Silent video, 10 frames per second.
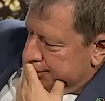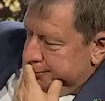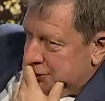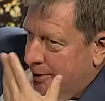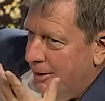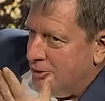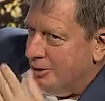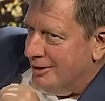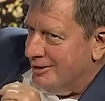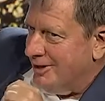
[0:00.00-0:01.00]
So I
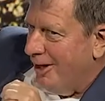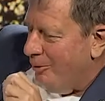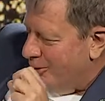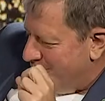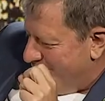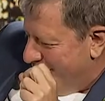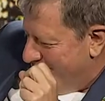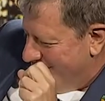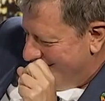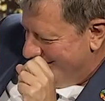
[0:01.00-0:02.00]
mentioned the Star Wars
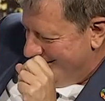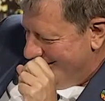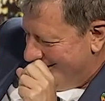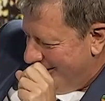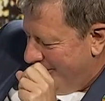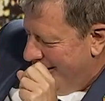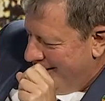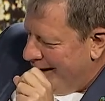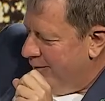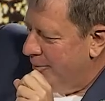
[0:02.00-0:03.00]
reference, and so
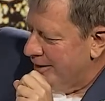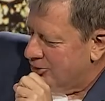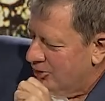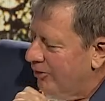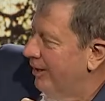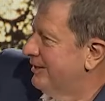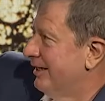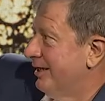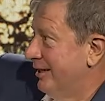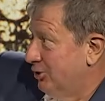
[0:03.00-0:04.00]
now I'm picturing you as
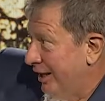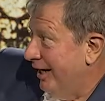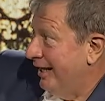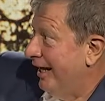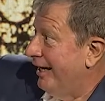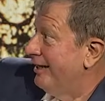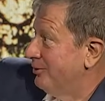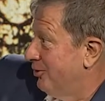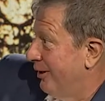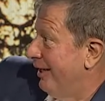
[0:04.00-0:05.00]
like a Jedi Knight in
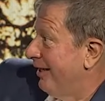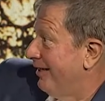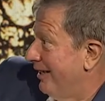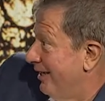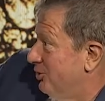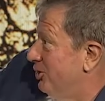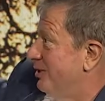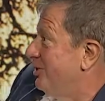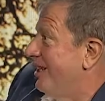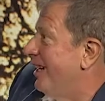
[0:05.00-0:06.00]
training on ESG.
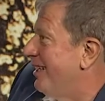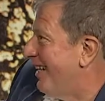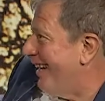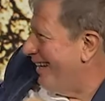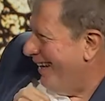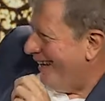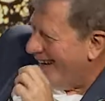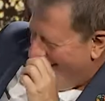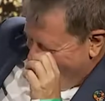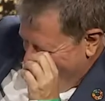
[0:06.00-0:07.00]
Please Jedi don't.
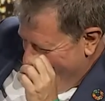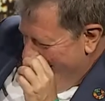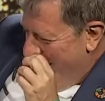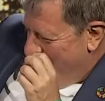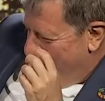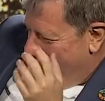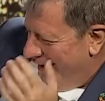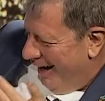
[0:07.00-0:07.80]
Knight. But